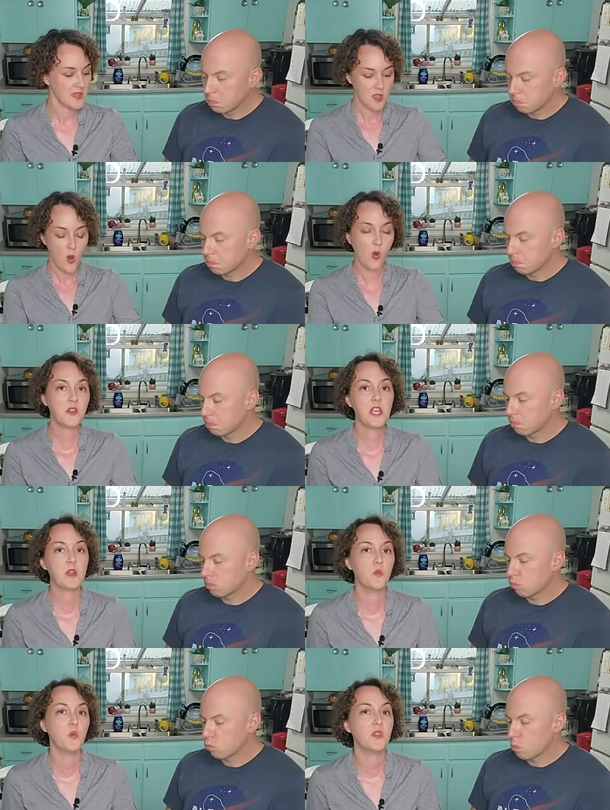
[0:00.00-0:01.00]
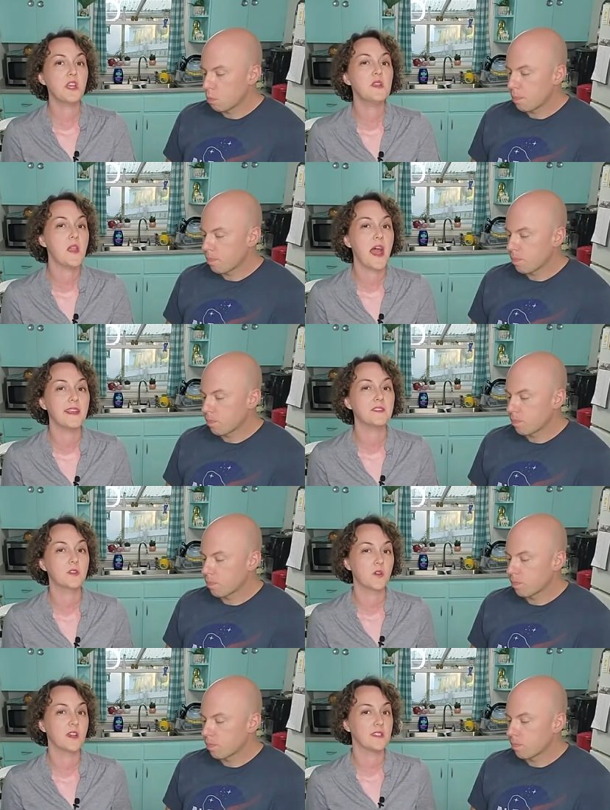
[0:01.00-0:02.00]
Speaker 1: Or like a really nice
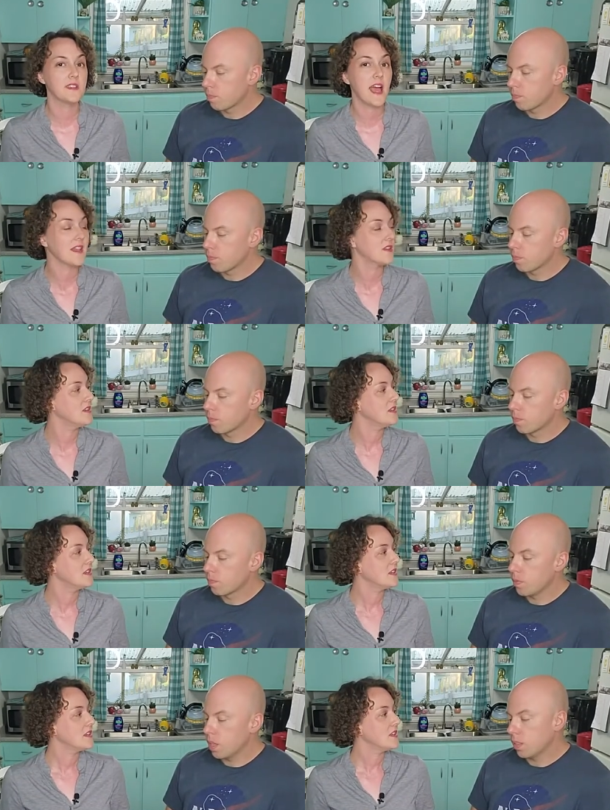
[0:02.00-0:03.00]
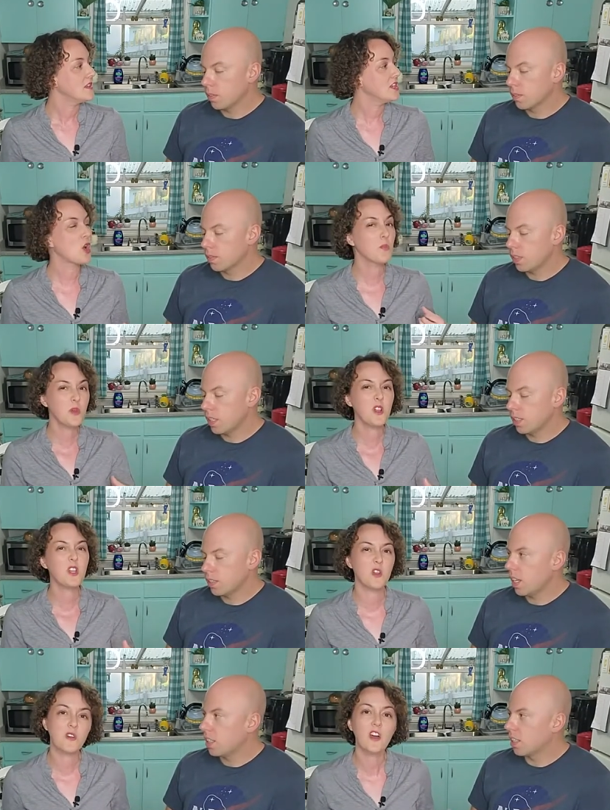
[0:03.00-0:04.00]
green salad.
Speaker 2: Yeah.
Speaker 1: You know, yeah, put a
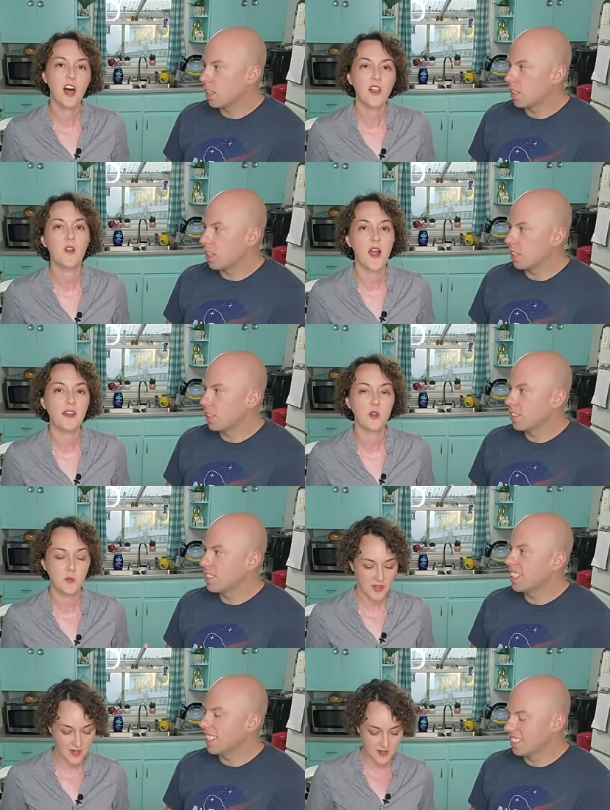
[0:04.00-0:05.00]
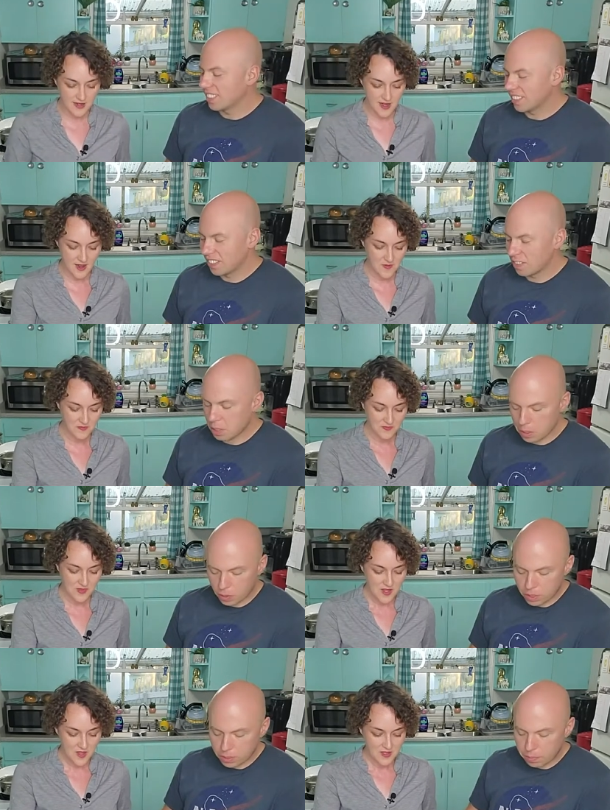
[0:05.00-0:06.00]
little, a little color, color on your plate. Yeah. yeah.
Speaker 2: Of
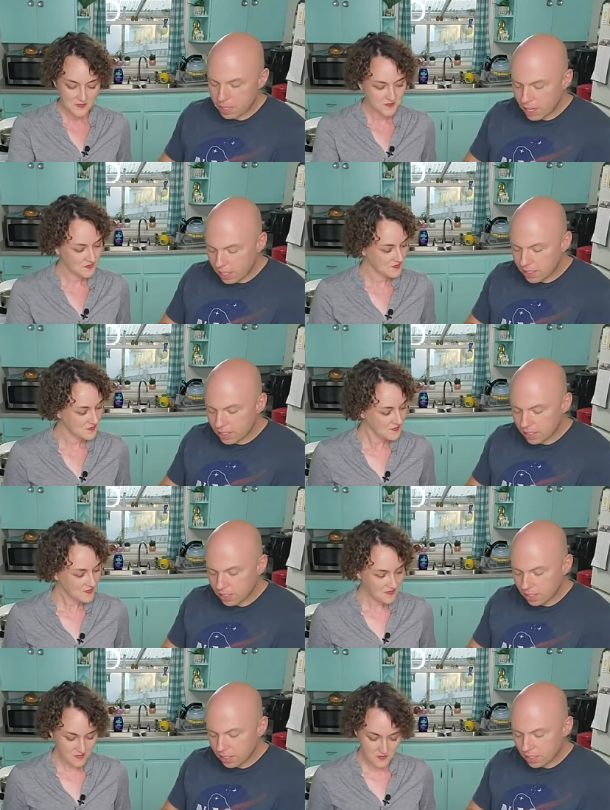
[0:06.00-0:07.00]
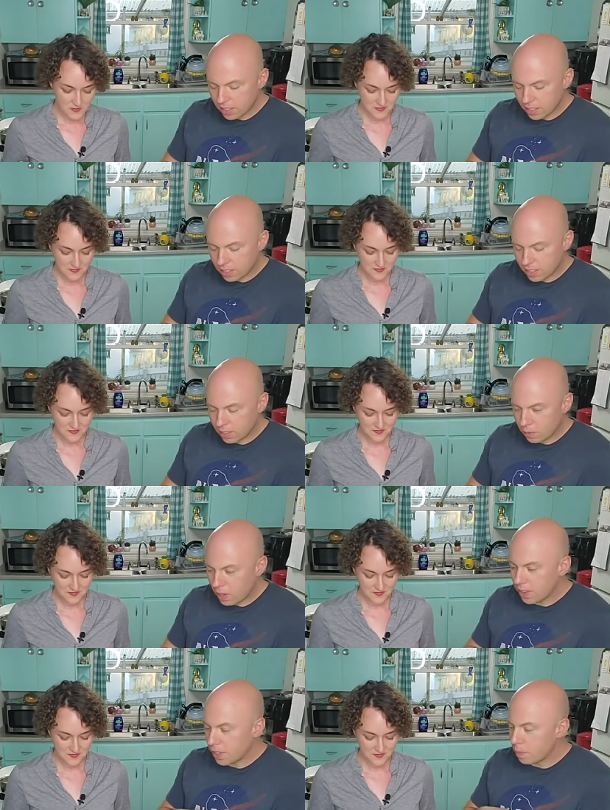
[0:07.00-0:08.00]
course, bananas,
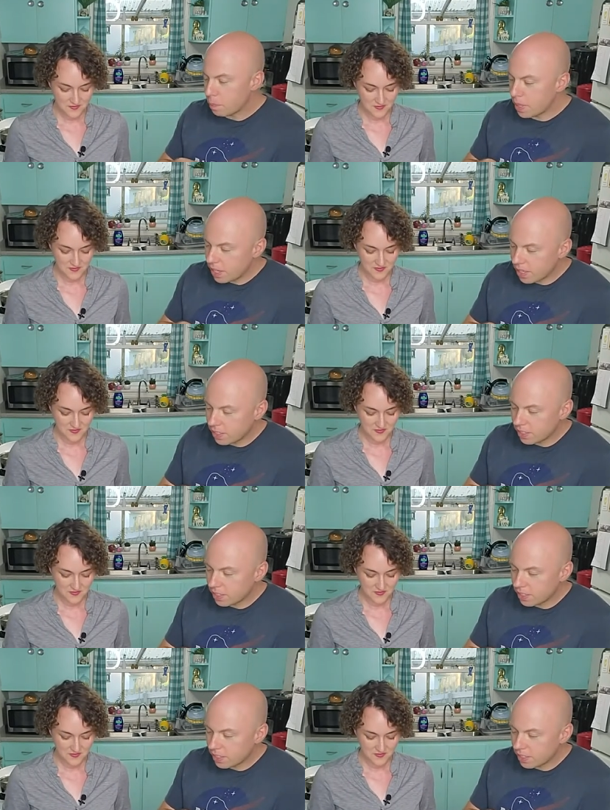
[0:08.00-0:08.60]
while they're beige,